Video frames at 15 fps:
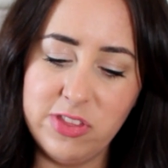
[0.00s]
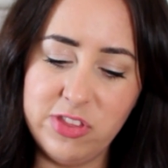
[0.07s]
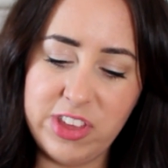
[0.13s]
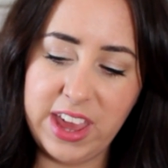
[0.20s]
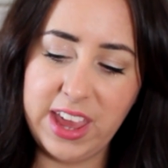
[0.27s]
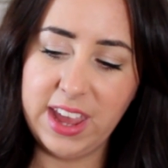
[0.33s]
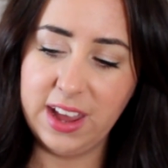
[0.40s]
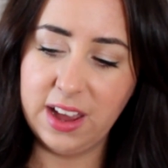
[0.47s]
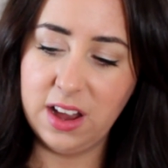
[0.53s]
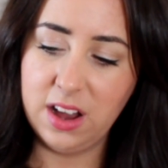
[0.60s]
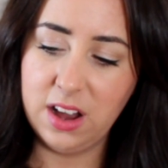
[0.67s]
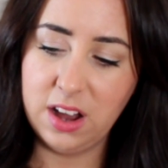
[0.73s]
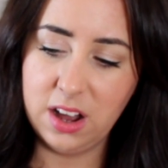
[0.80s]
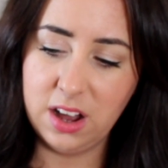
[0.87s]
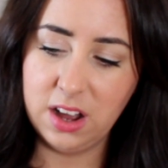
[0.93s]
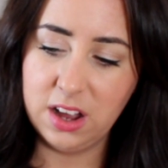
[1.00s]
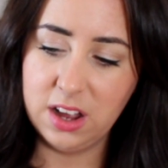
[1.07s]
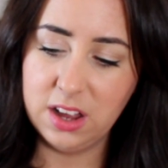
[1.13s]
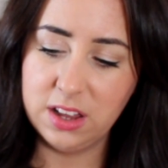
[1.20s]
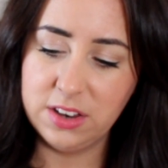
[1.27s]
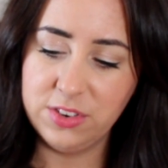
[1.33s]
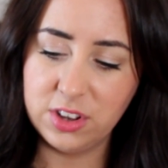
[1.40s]
They
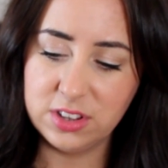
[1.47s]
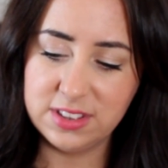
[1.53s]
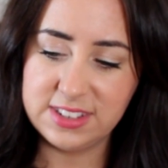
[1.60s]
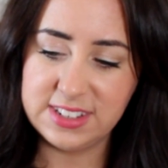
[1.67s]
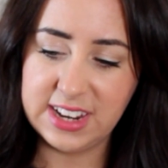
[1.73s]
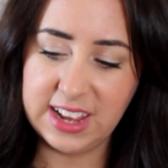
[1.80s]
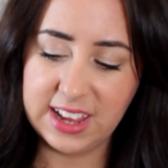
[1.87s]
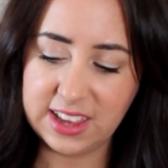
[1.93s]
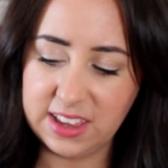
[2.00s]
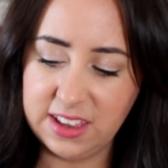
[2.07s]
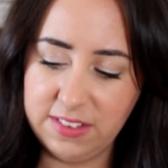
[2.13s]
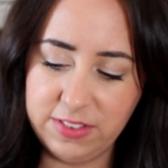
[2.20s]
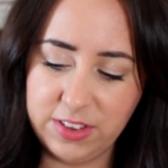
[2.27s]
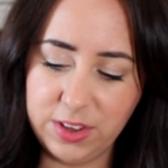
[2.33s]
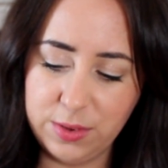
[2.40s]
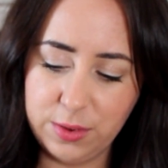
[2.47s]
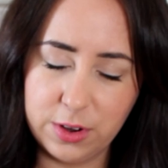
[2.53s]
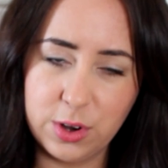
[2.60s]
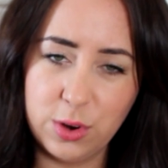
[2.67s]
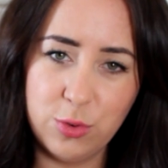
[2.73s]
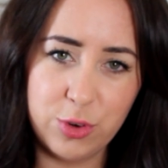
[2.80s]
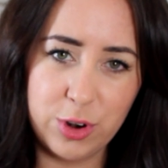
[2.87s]
are non-stick. If you
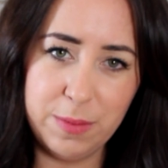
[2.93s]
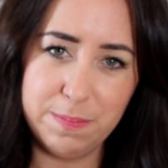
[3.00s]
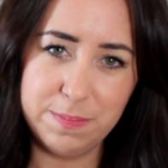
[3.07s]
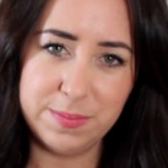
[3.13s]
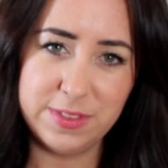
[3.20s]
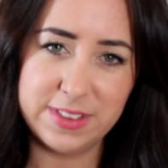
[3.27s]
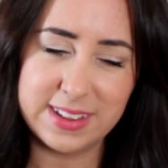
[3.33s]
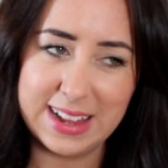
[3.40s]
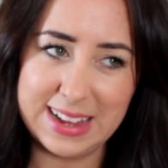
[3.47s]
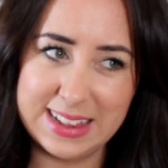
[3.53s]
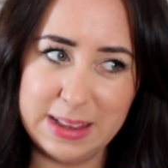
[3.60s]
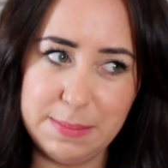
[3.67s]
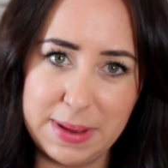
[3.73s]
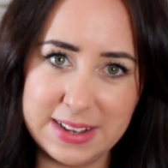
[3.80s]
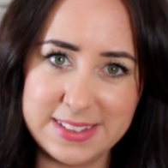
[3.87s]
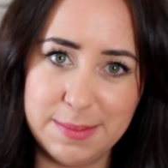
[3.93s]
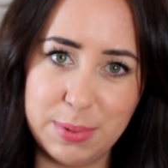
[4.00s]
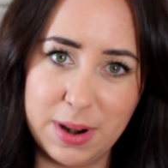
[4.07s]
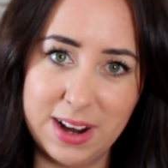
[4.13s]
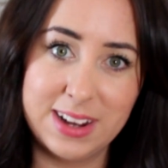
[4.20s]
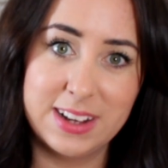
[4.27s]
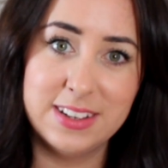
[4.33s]
go for a slightly better
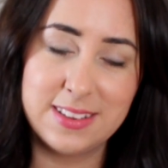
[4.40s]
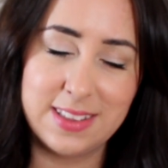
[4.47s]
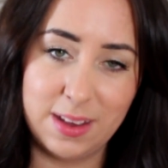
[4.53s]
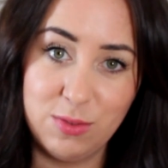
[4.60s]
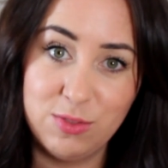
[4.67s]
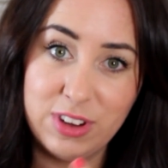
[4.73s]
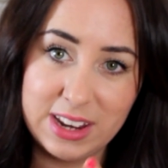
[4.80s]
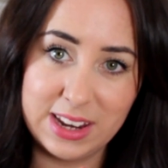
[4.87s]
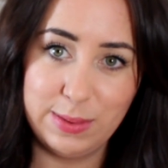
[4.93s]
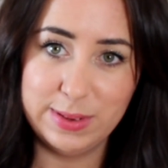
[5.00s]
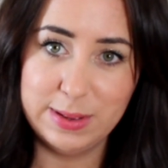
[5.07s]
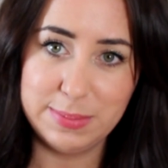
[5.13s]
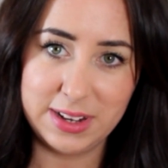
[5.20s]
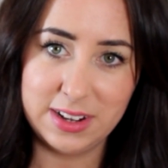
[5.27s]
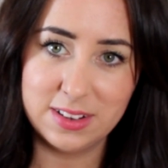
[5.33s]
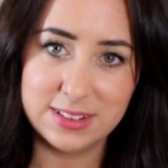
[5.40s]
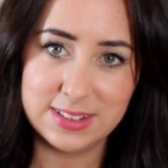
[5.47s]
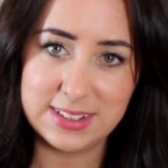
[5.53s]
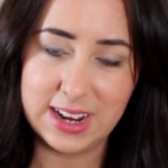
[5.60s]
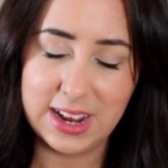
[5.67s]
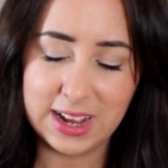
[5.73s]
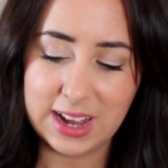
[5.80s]
brand, because they really will be
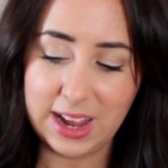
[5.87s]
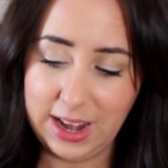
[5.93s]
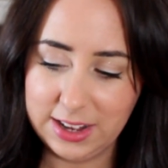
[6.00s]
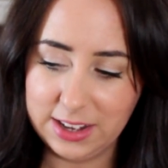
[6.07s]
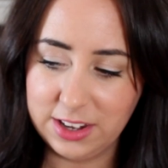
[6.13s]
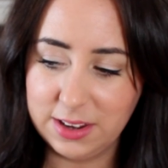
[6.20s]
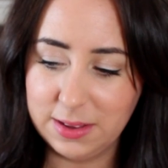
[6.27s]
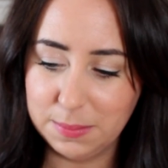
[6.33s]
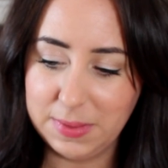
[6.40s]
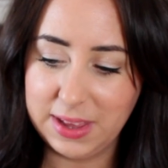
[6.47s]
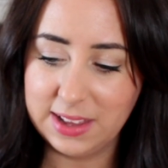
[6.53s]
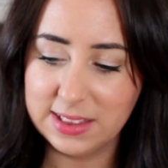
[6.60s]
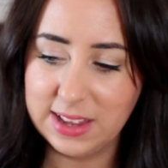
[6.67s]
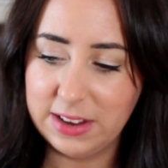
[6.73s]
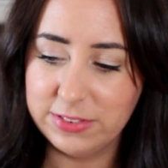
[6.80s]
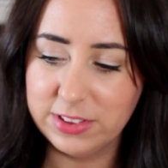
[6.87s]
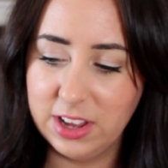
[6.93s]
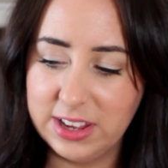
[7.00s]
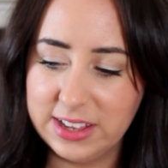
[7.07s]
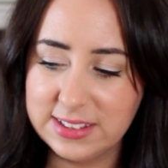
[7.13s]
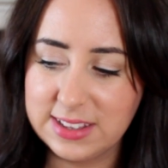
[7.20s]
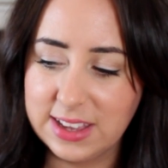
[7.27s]
non-stick and it'll make your life a
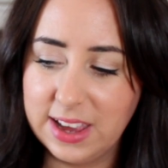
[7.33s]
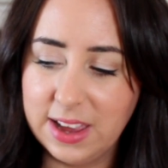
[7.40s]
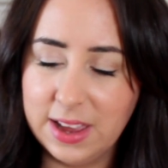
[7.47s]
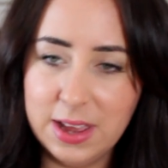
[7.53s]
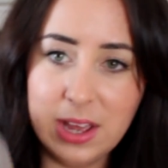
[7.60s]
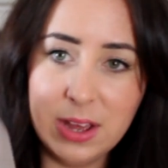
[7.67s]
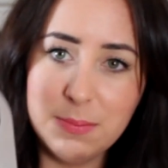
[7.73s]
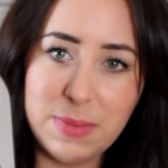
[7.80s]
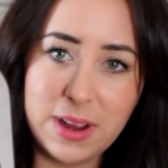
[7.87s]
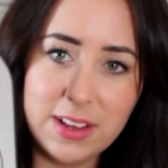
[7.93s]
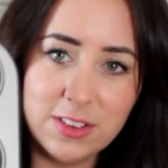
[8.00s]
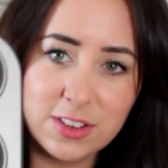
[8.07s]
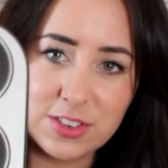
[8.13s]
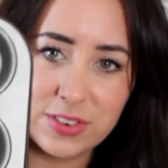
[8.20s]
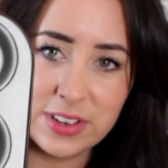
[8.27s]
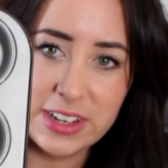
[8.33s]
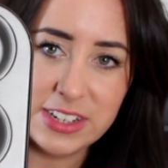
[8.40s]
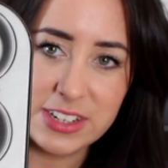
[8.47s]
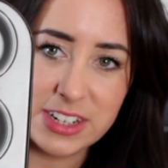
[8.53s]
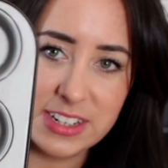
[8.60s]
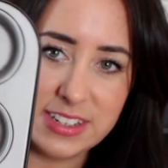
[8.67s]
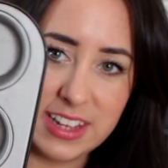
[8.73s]
lot easier. Mine looks really
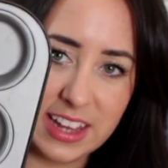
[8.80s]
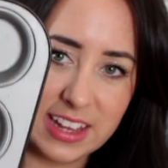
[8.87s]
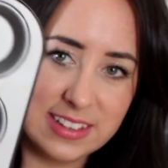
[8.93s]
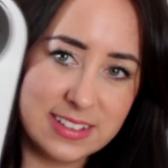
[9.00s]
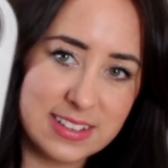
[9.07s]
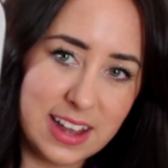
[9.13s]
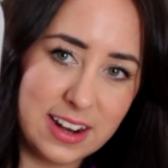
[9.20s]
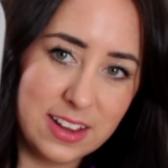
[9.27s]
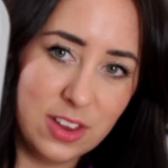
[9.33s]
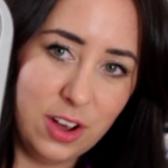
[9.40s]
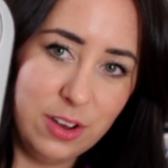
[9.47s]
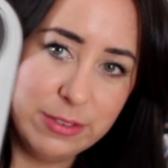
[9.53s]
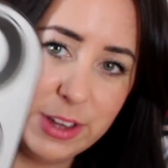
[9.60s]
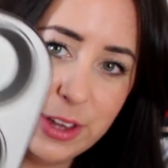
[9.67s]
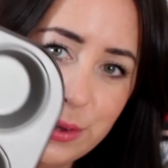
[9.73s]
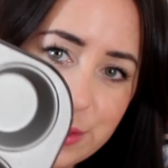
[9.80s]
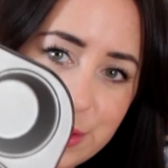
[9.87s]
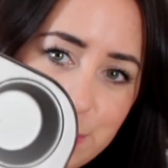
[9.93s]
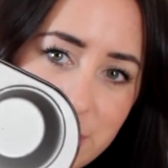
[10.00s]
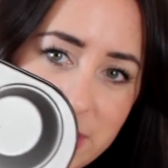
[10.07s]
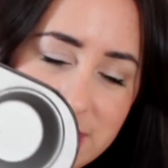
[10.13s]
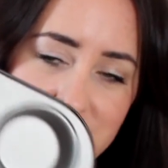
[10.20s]
dirty because it's had a lot of use,
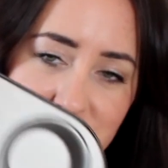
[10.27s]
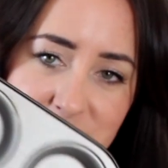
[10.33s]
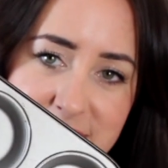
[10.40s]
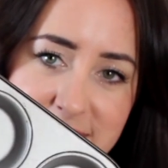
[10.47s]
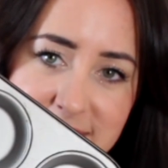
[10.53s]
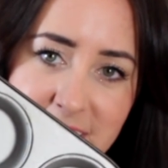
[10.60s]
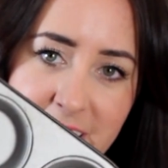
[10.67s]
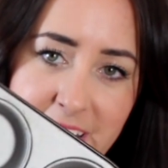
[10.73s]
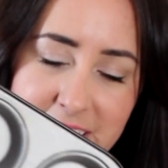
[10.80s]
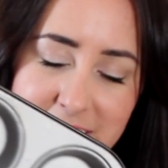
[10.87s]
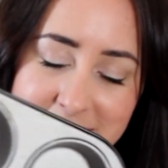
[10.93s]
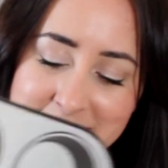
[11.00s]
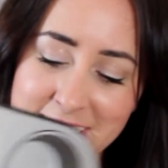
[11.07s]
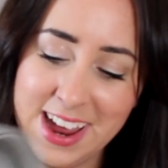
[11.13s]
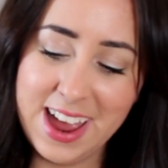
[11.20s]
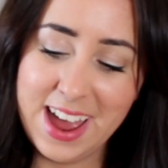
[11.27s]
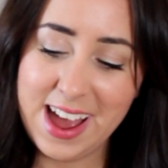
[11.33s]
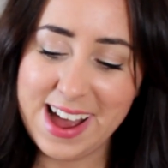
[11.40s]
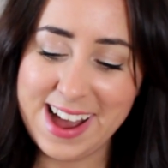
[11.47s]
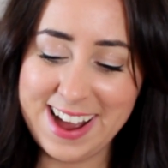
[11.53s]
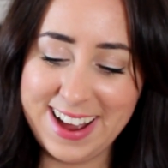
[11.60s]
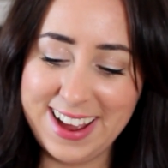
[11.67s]
but it's just stained
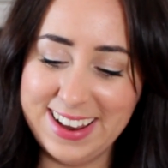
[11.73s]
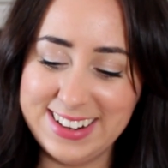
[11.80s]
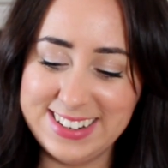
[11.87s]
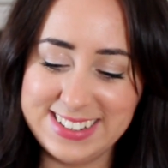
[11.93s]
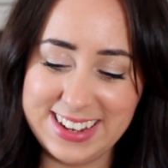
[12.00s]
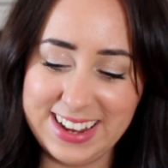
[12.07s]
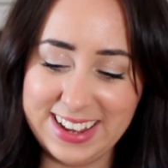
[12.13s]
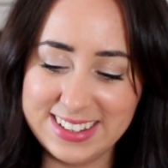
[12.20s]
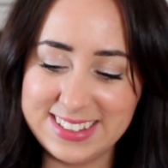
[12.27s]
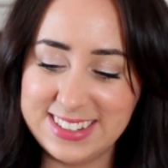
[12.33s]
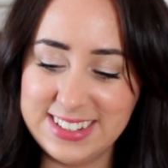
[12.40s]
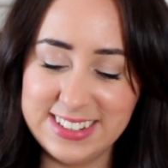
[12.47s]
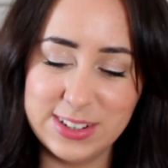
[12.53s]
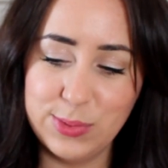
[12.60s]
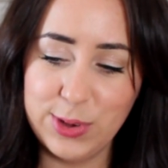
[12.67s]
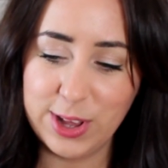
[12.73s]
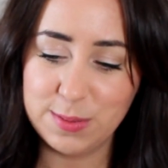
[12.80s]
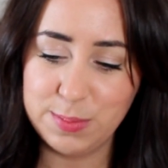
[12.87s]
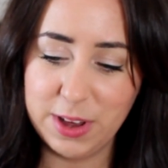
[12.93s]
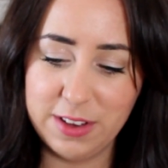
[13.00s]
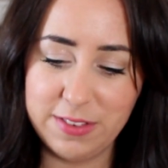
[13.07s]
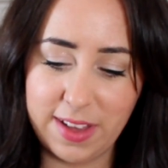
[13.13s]
and it still works
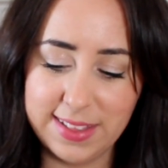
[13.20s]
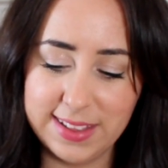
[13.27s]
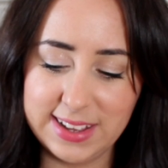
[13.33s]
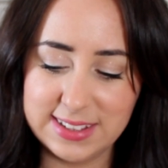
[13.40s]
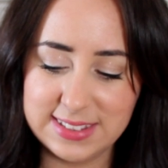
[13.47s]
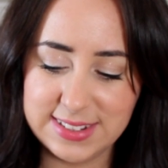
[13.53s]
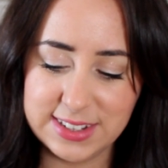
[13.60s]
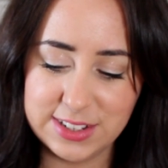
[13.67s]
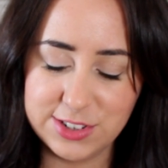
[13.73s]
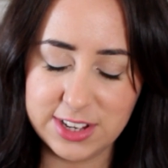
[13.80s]
perfectly, still